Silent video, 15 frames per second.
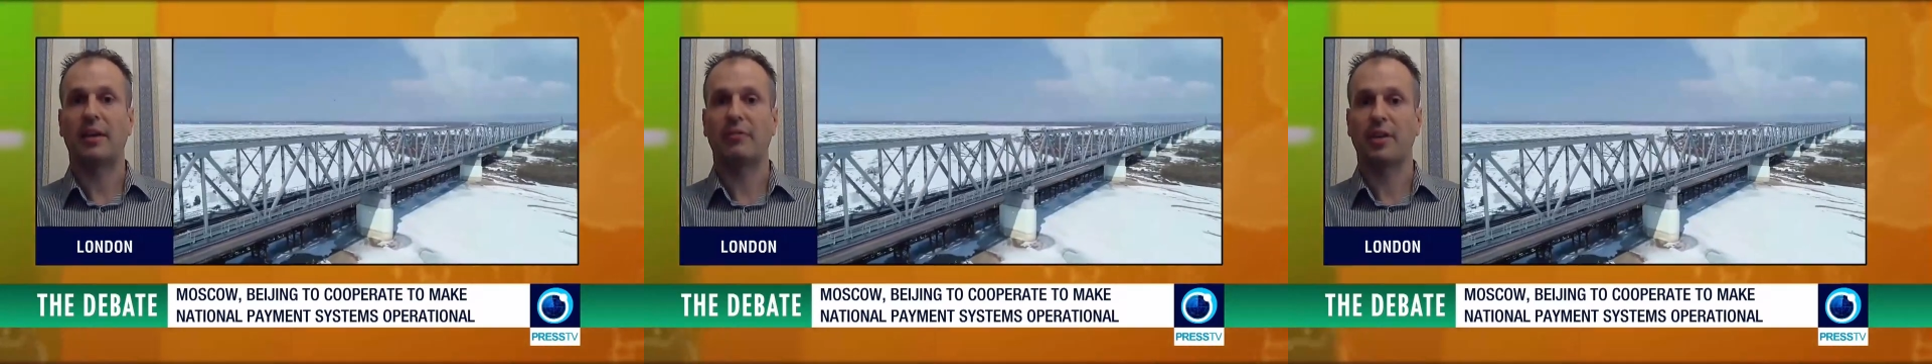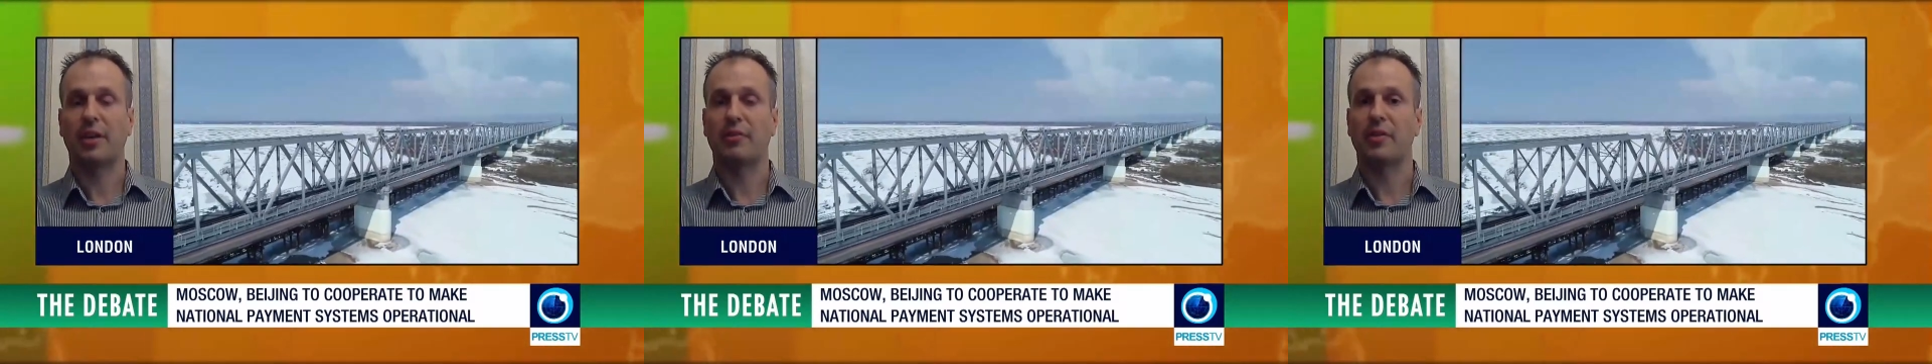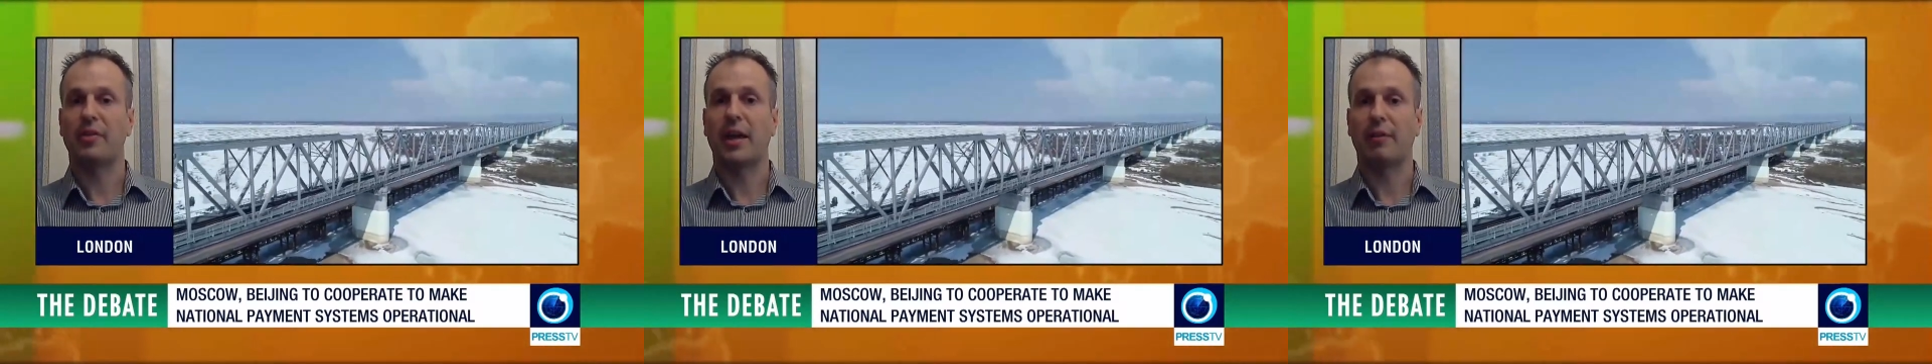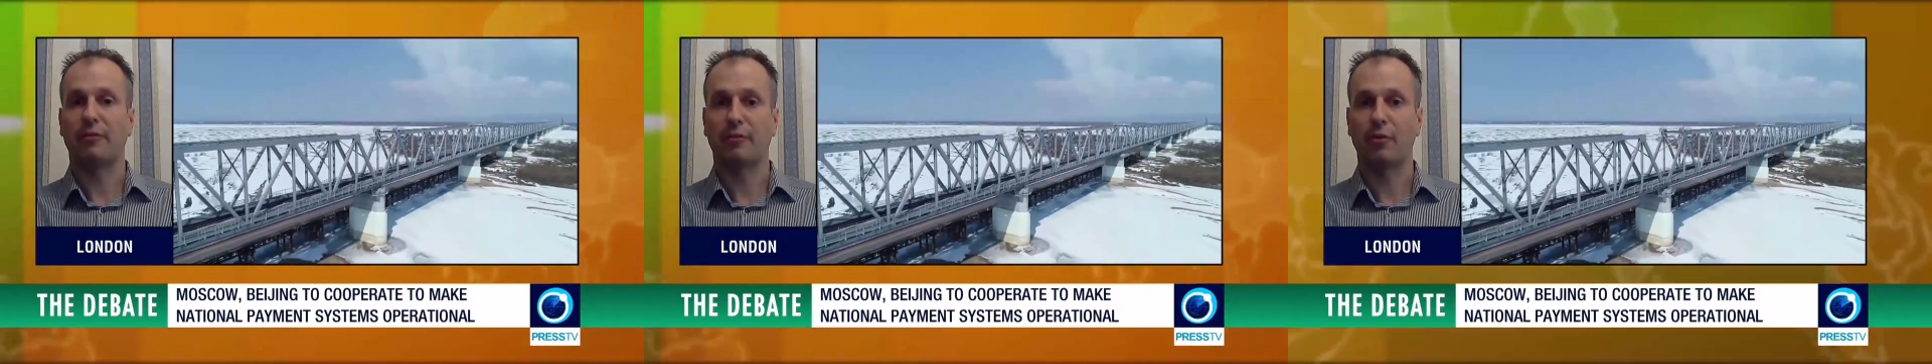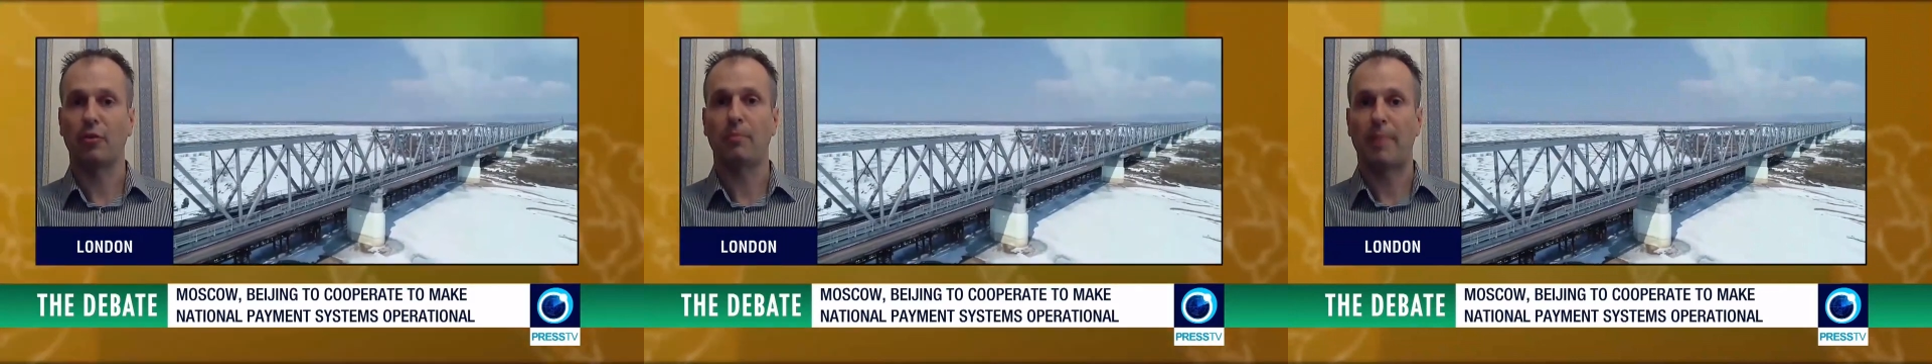have given their
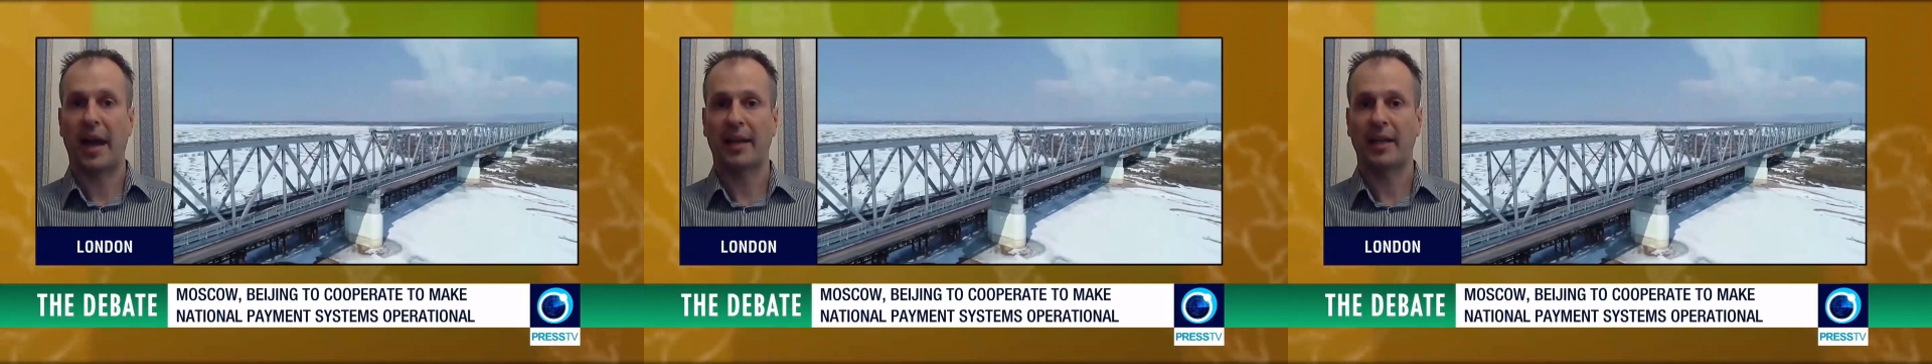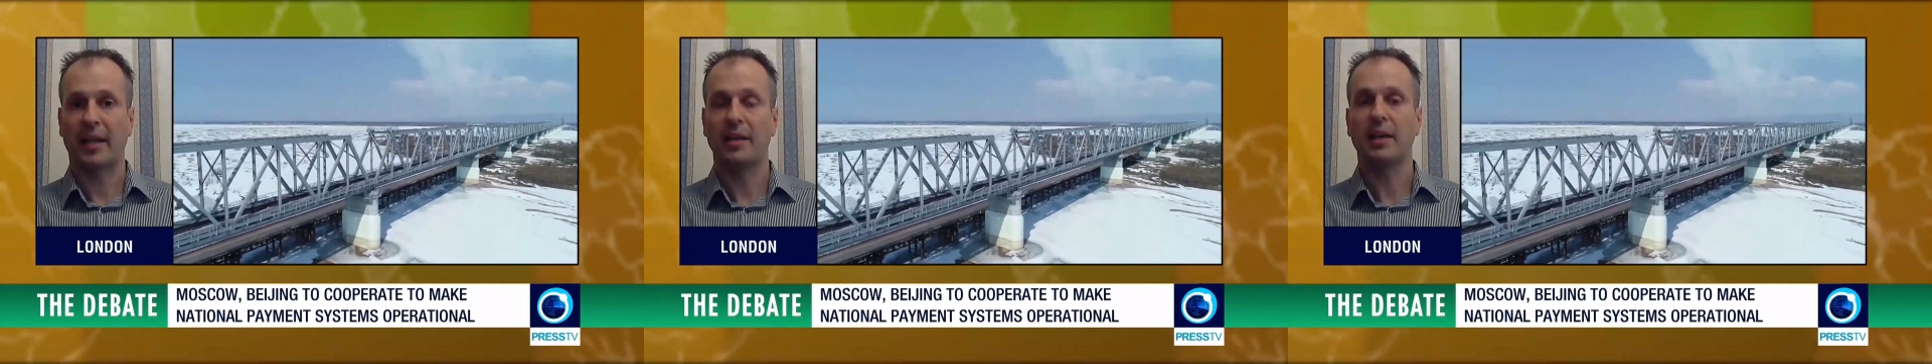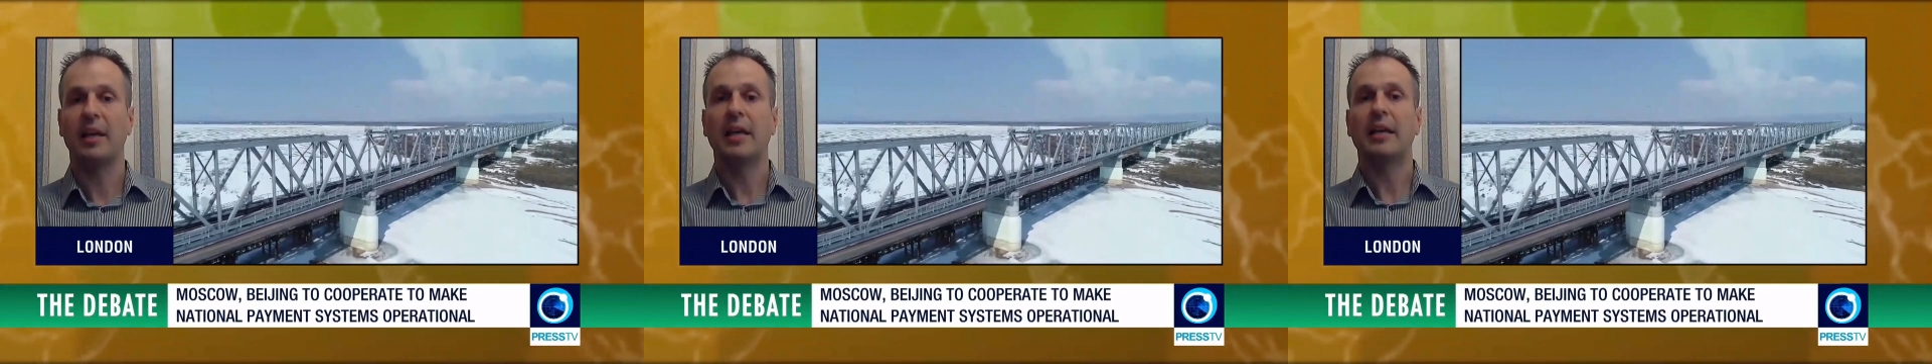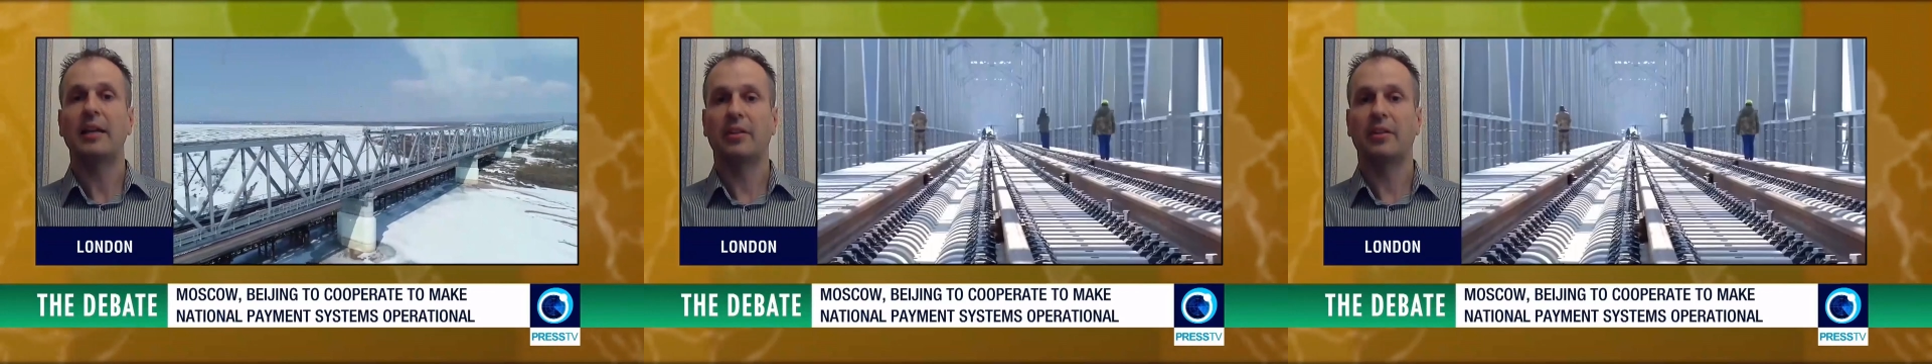full backing